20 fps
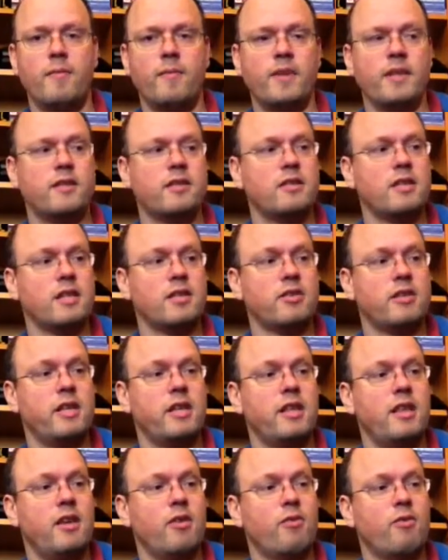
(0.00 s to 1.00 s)
This is
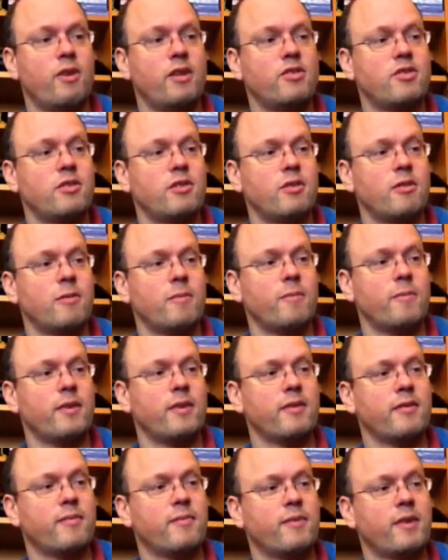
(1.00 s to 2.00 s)
actually the original
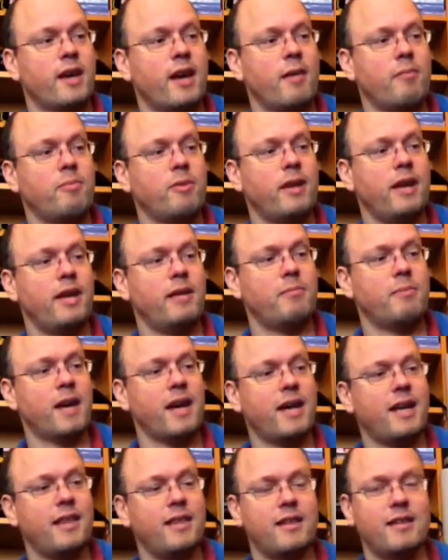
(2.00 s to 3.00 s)
I played
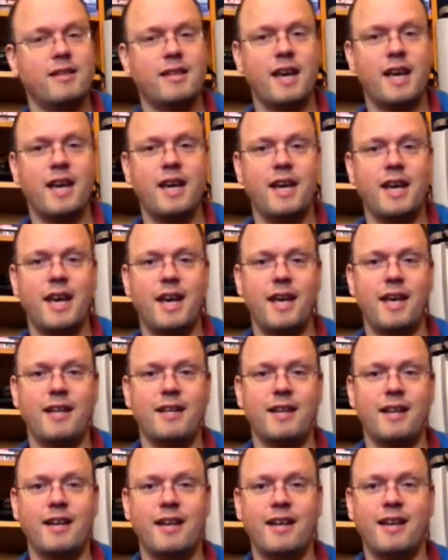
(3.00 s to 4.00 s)
back in the day,
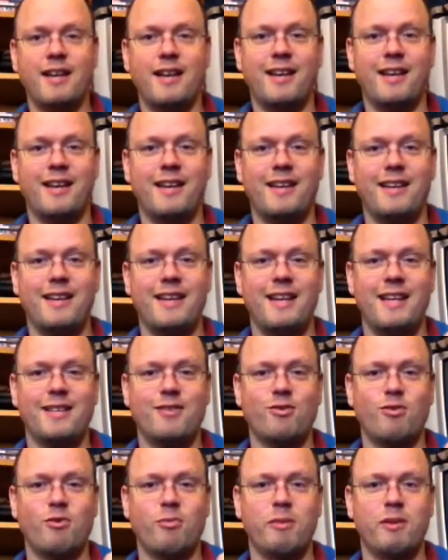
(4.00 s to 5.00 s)
and
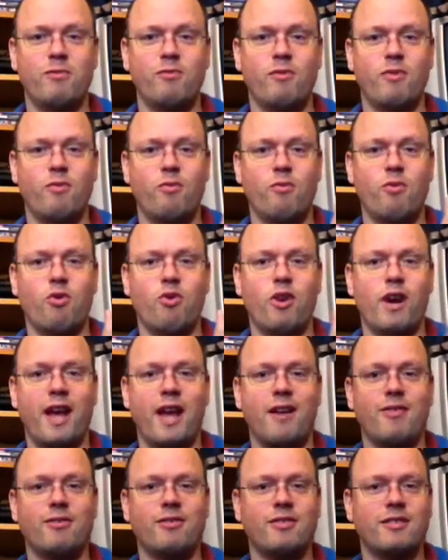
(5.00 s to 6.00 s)
it's all been worn
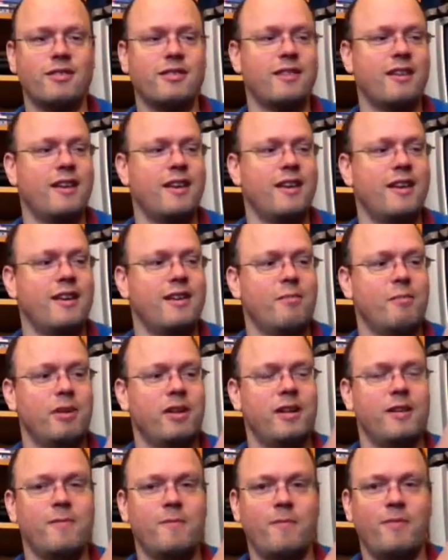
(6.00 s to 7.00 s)
out,
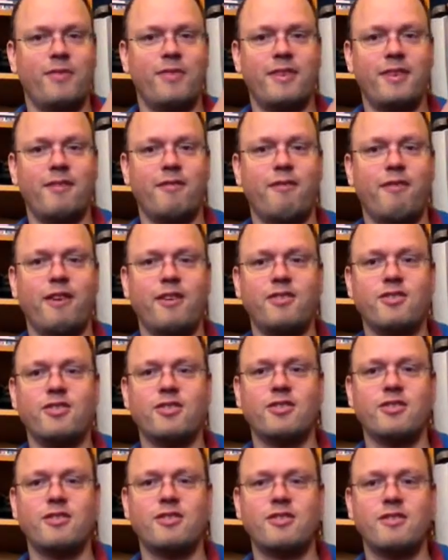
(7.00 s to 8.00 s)
but it
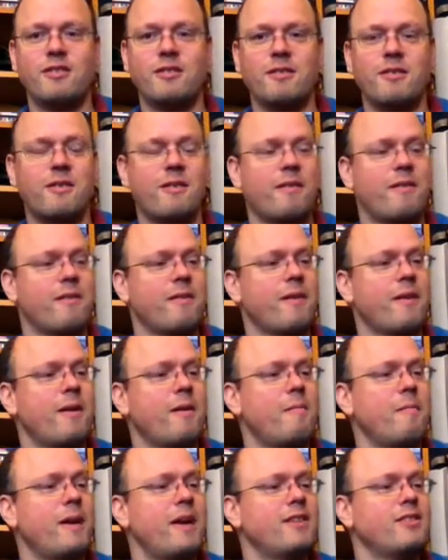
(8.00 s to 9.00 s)
functions
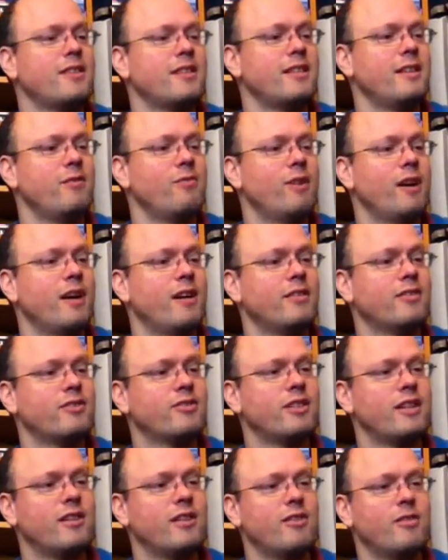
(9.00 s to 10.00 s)
amazingly well
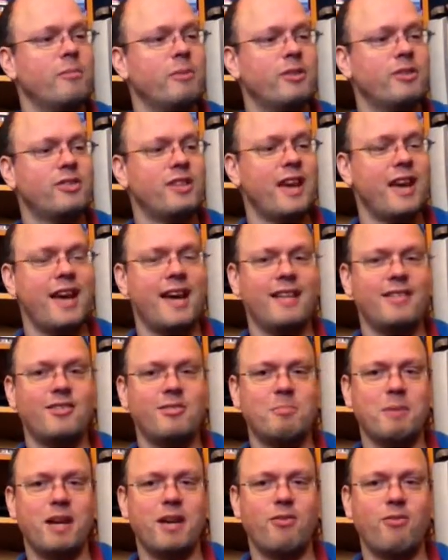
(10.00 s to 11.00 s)
still. But yeah,
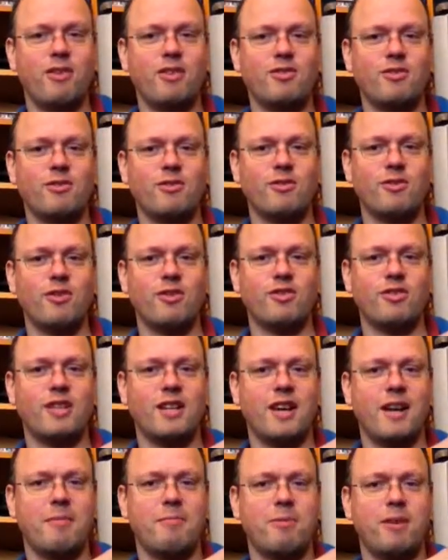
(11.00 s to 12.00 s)
it's my original
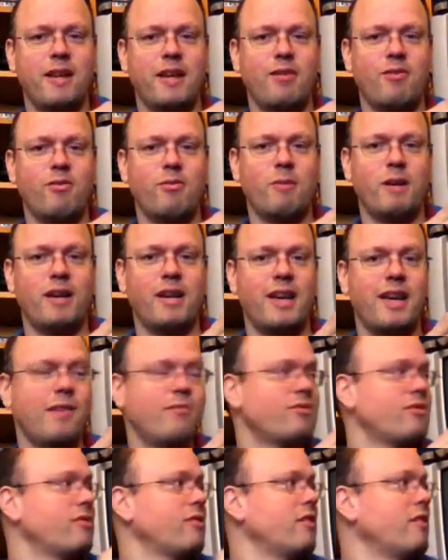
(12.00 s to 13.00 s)
joystick I played all my
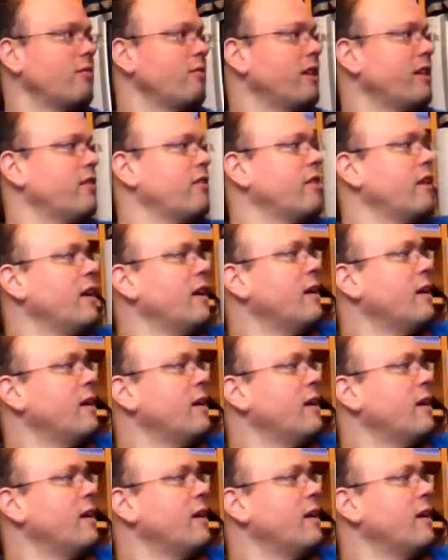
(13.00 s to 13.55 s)
games with.